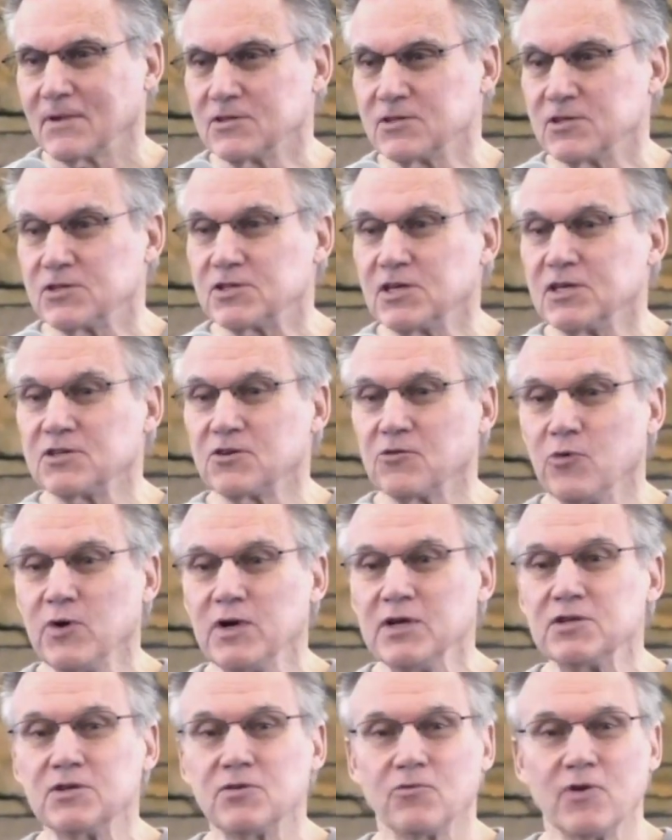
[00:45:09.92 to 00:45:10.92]
Because it says if
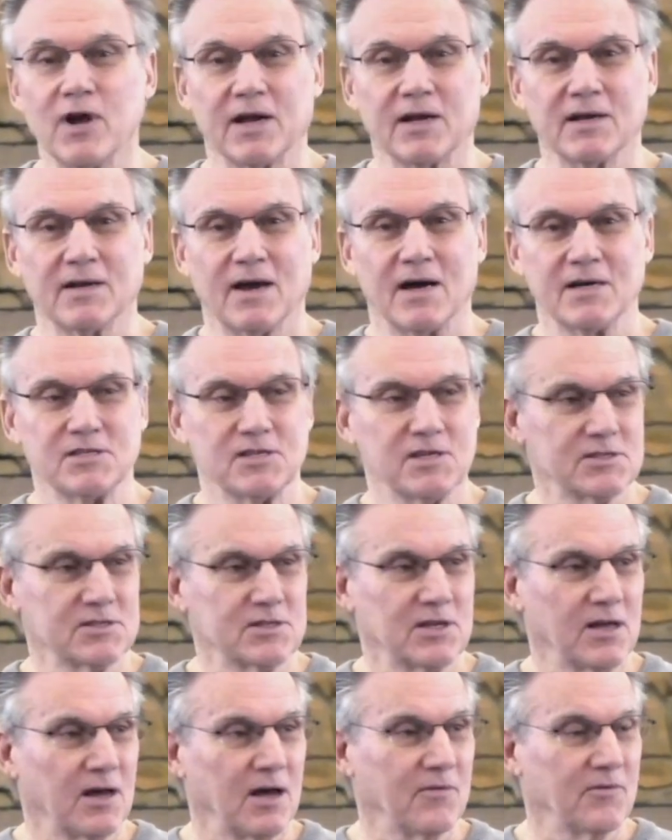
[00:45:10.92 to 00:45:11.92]
we recognize
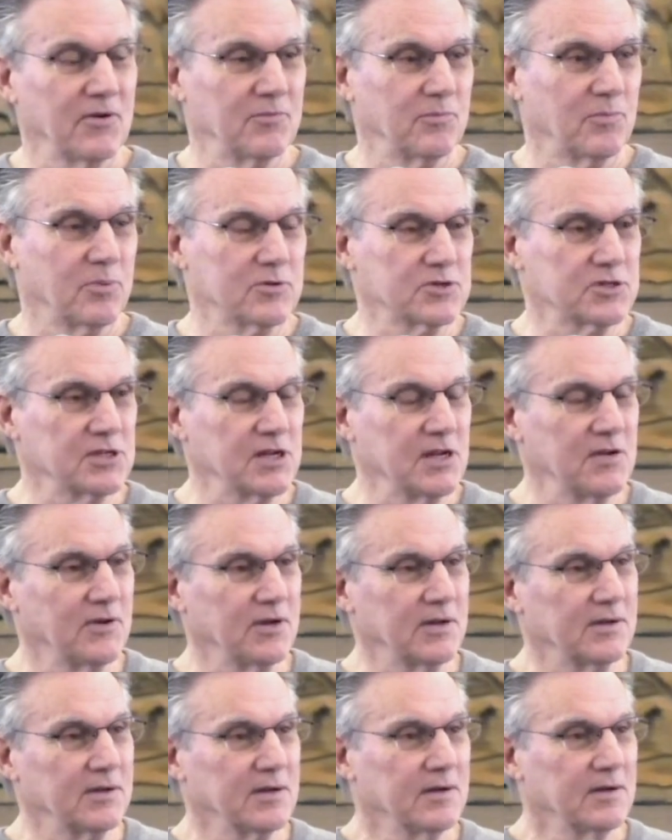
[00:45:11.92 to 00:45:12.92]
His love and
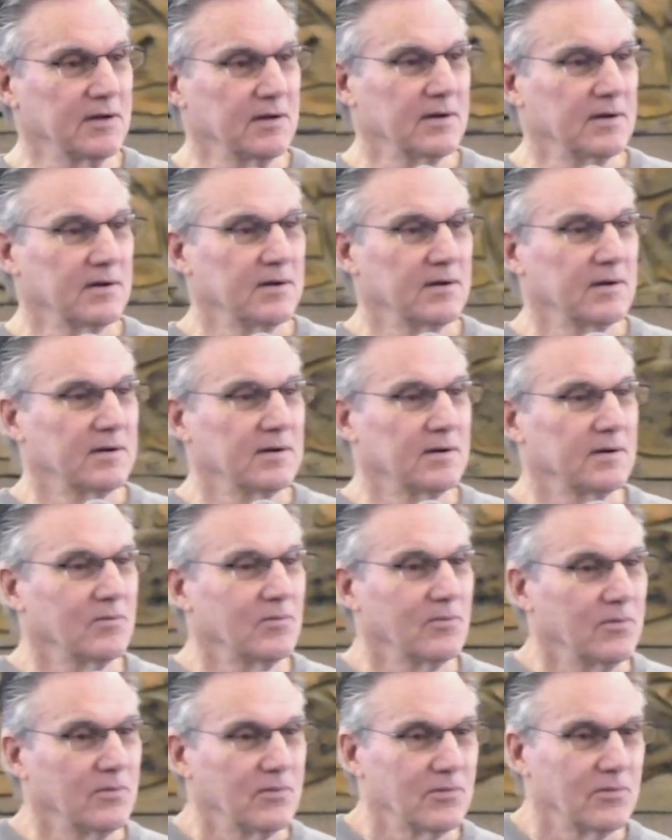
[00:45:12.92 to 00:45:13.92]
perceive it,
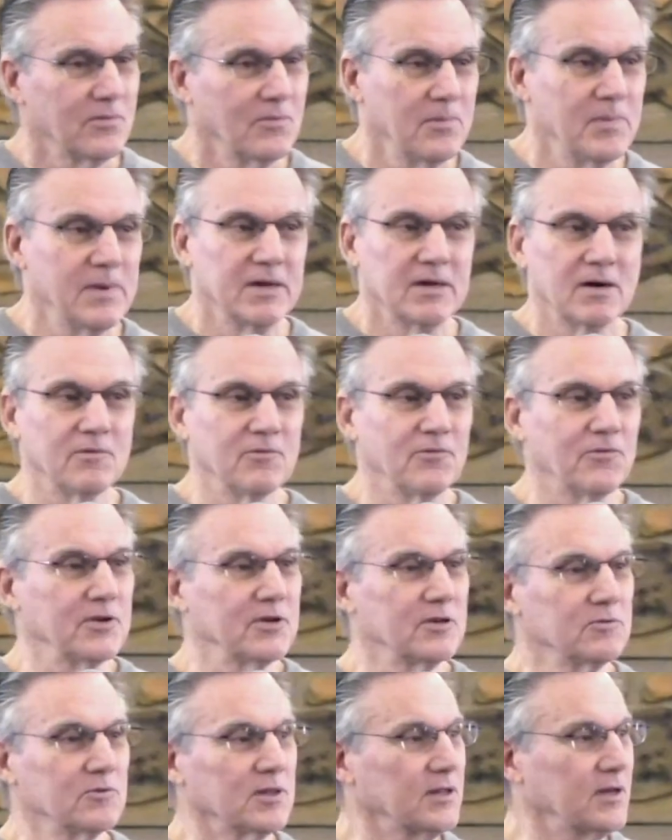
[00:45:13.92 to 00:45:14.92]
we become
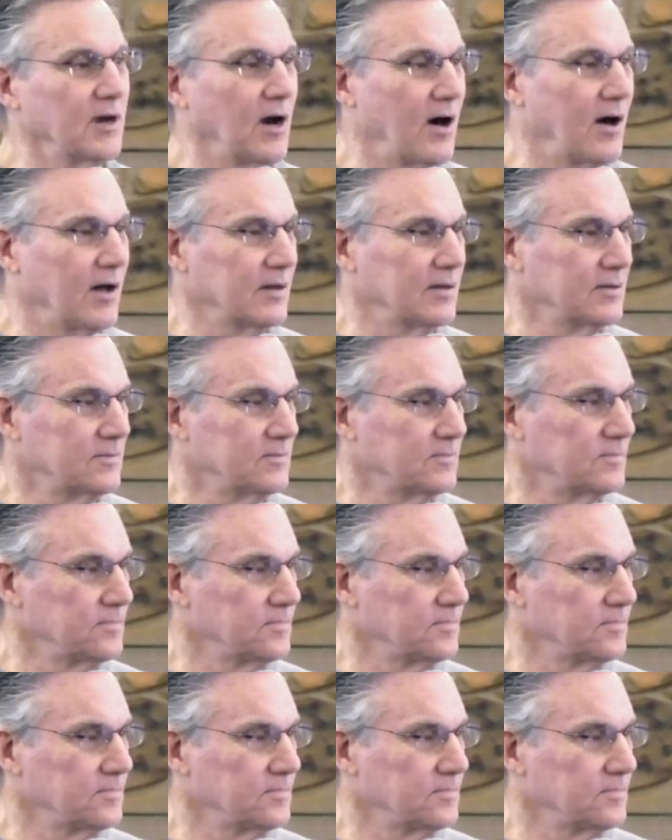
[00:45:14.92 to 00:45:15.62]
filled with God.